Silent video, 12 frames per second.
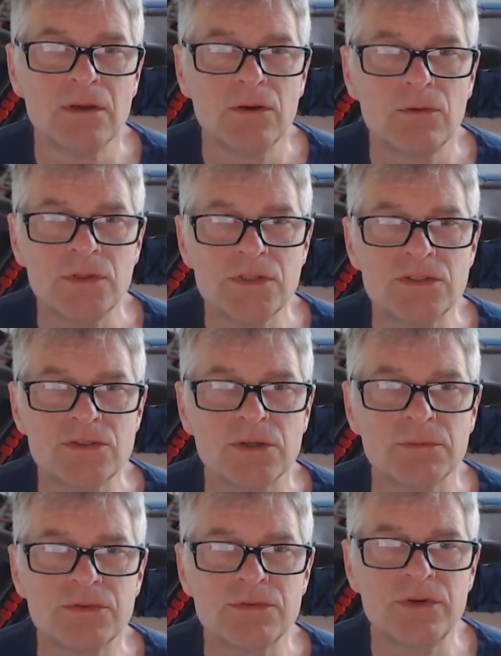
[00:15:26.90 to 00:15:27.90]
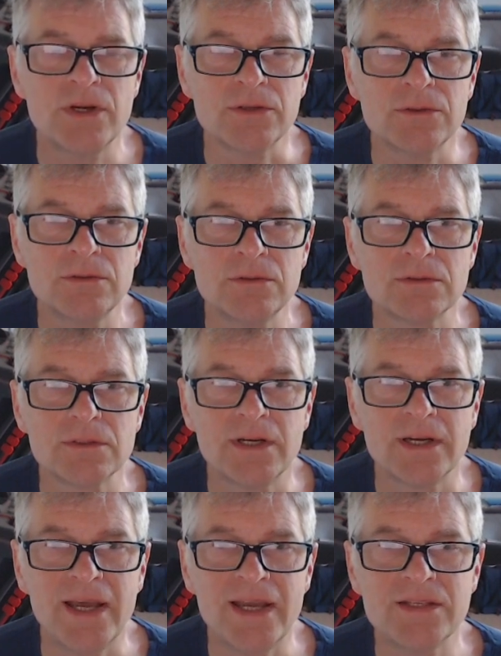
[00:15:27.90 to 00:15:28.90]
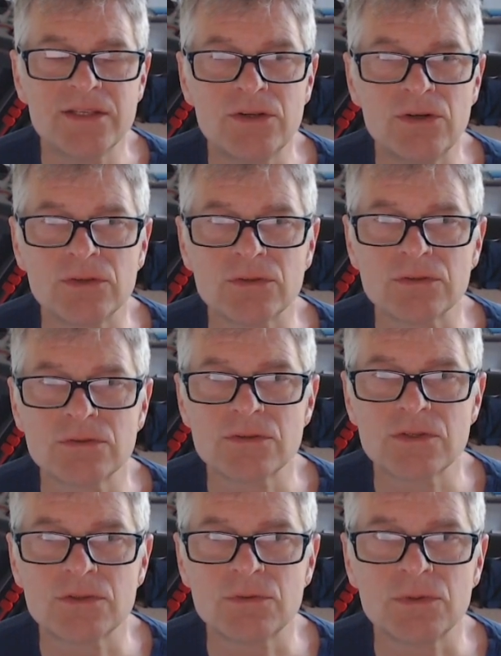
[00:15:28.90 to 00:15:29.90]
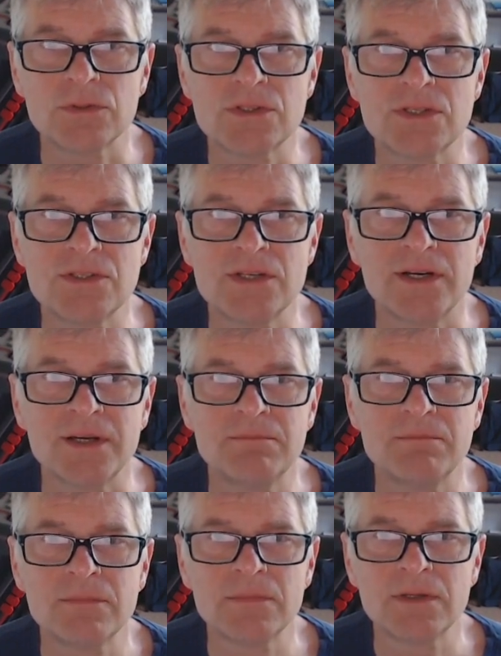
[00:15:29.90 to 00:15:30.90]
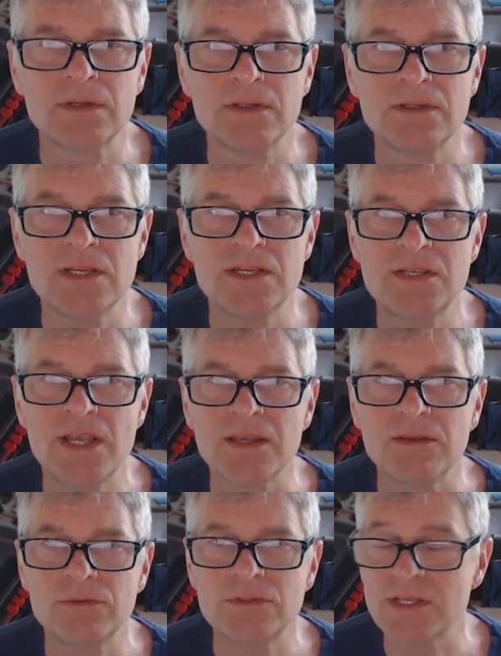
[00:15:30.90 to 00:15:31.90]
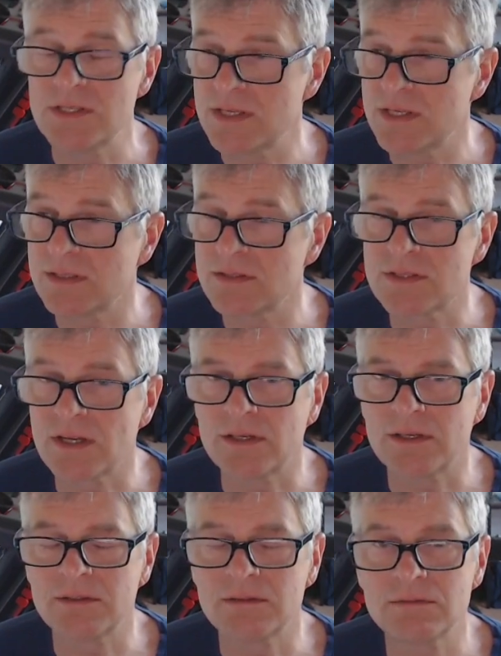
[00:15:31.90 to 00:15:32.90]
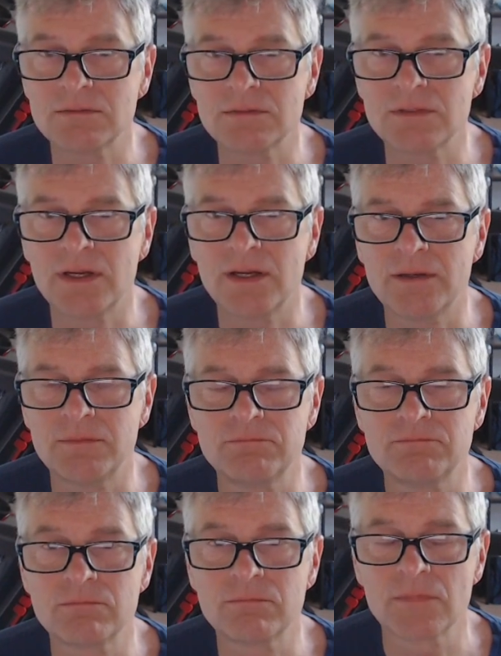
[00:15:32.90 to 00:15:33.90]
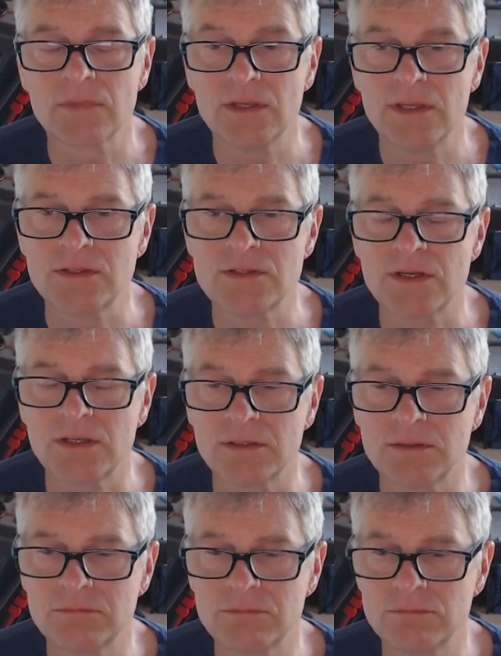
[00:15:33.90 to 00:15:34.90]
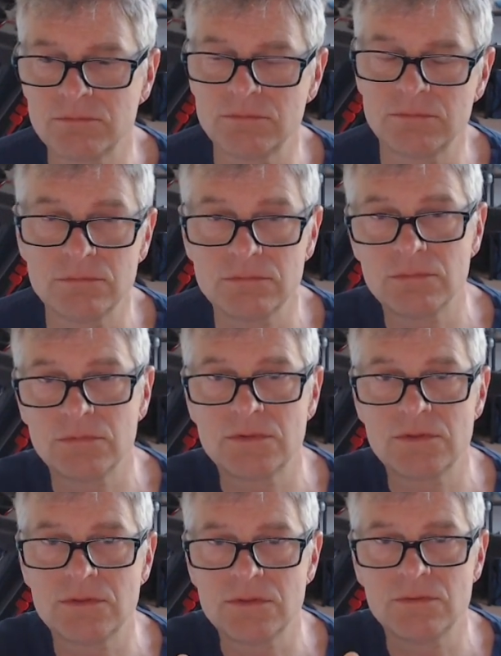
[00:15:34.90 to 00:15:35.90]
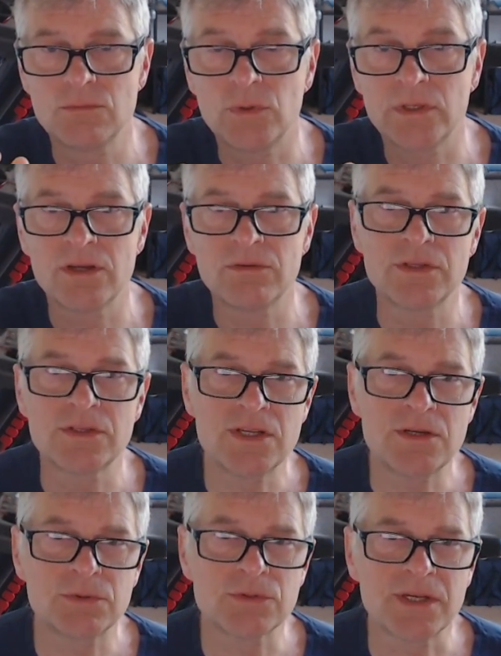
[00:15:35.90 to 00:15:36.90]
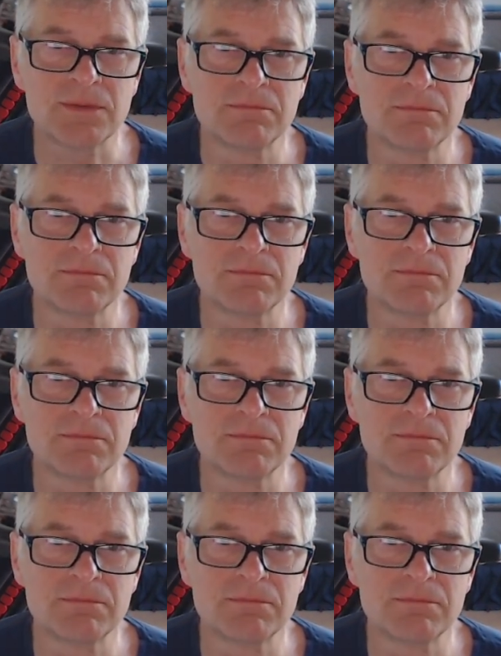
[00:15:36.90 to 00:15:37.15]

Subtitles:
Once it's dropped through, I added on to the wanted time dt. dt is our 1 over the sample time.